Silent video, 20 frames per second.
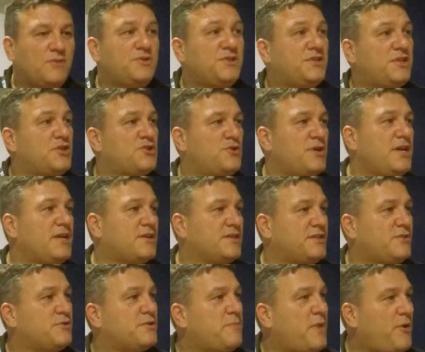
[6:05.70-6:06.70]
just intrigued
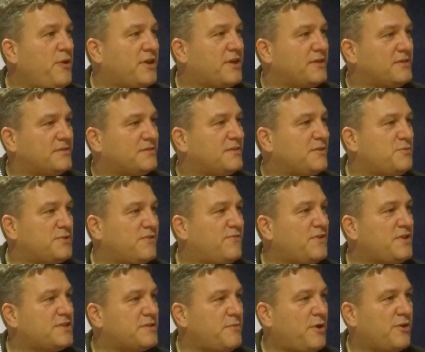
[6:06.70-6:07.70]
because he was American. He was the
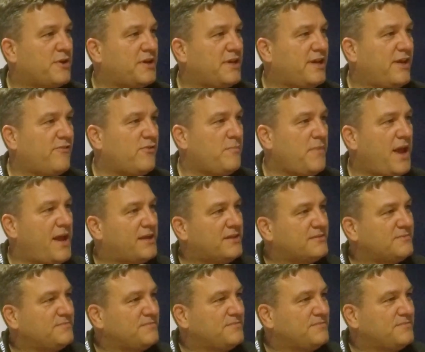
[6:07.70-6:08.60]
first American I'd ever met.